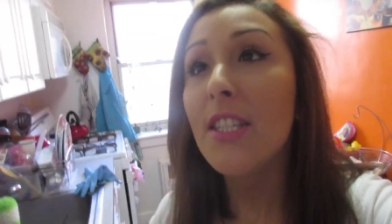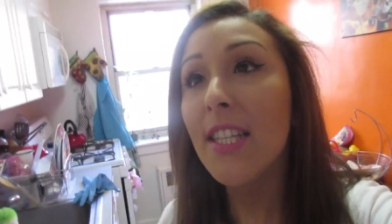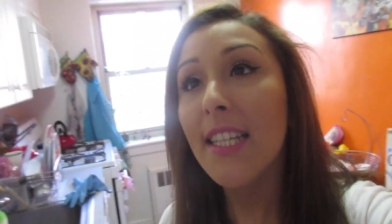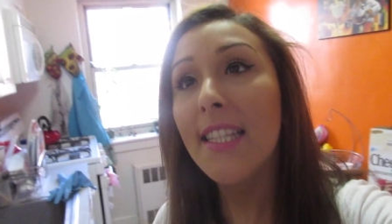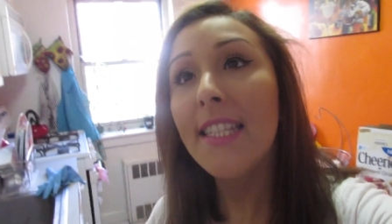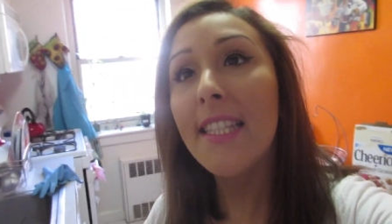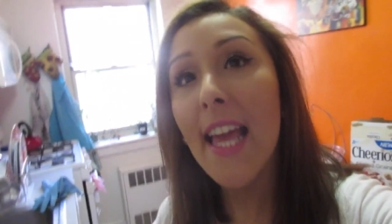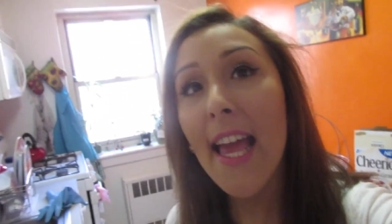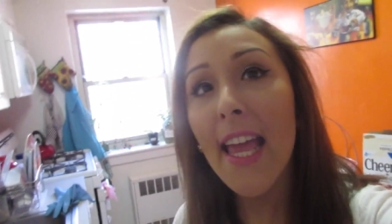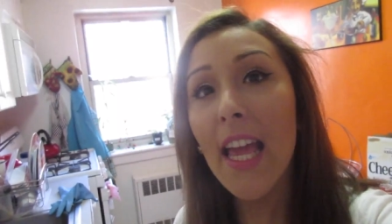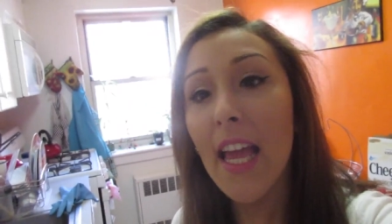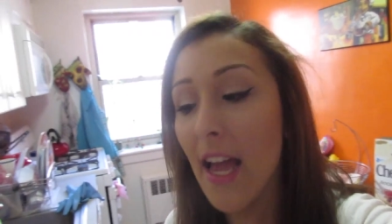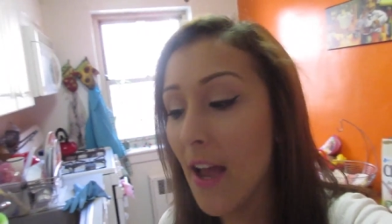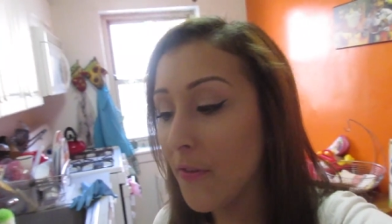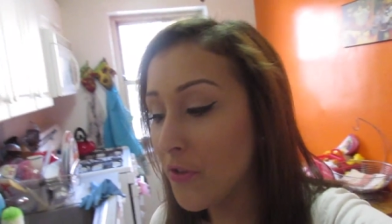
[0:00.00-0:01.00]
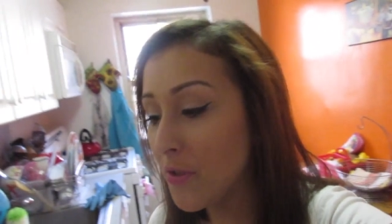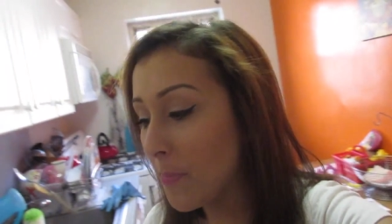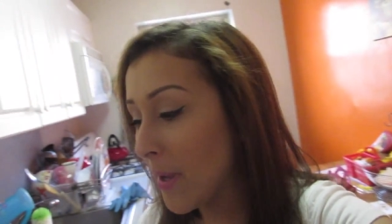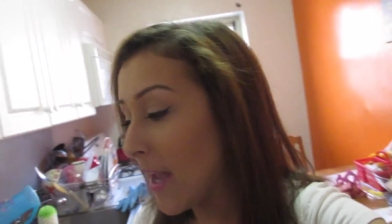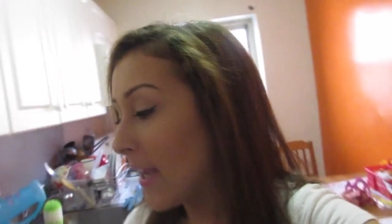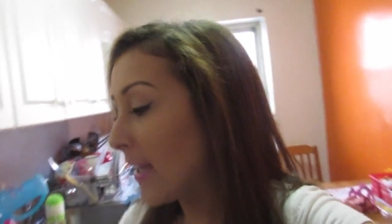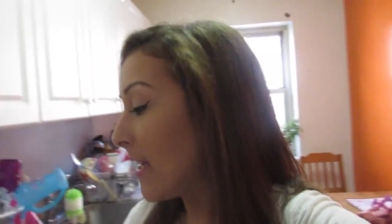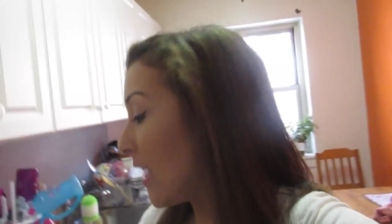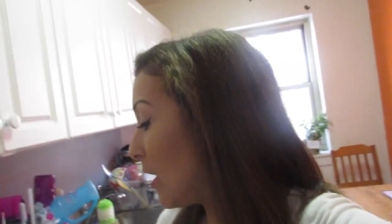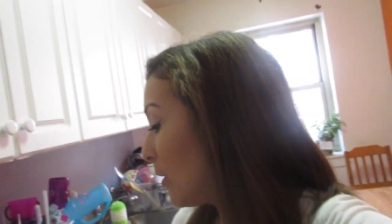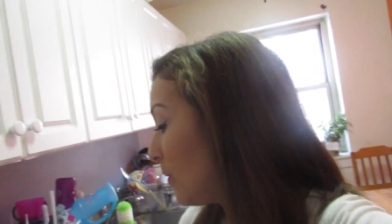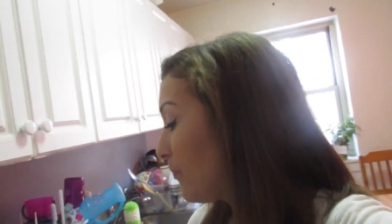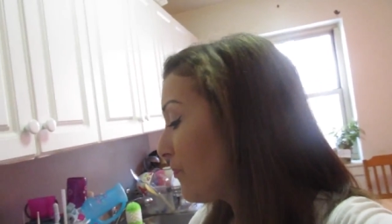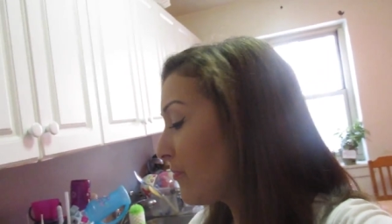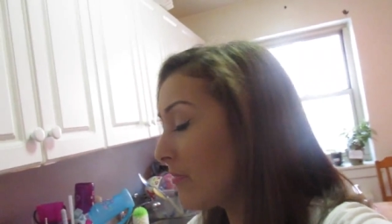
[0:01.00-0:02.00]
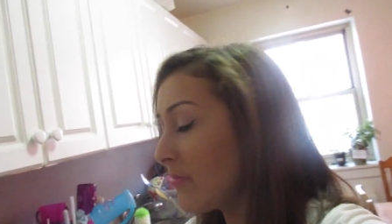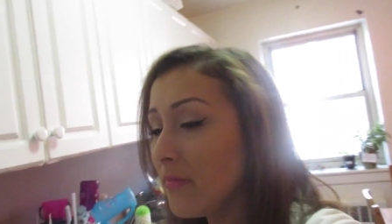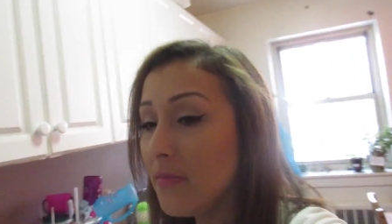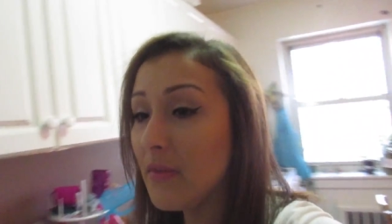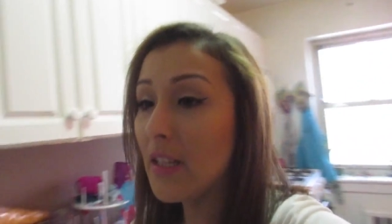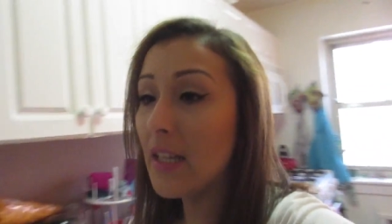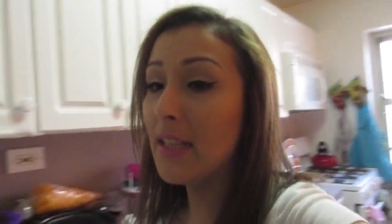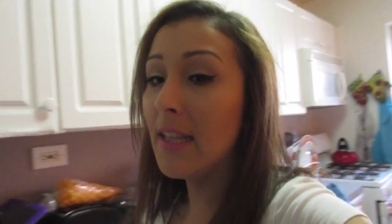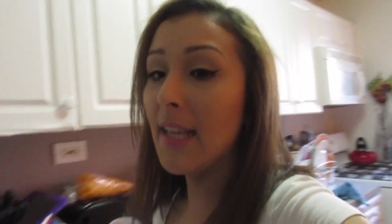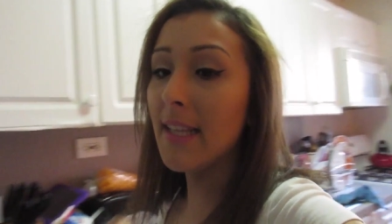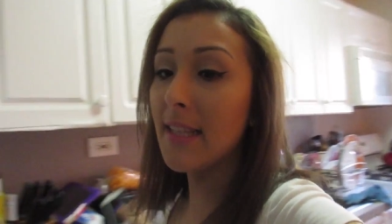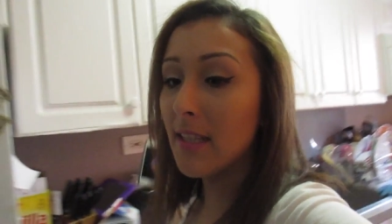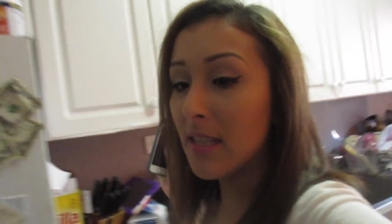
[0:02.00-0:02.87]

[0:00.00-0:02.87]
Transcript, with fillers: today I have to pack now like